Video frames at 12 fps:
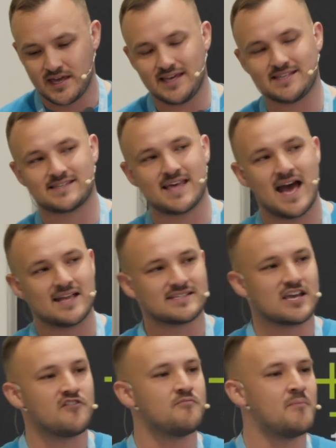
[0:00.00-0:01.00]
is
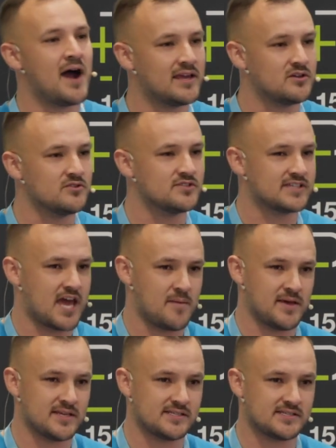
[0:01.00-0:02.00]
that of Michael's
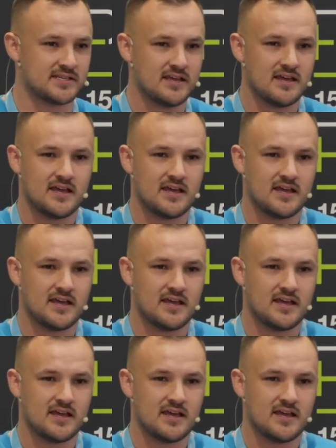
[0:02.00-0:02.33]
Chemists.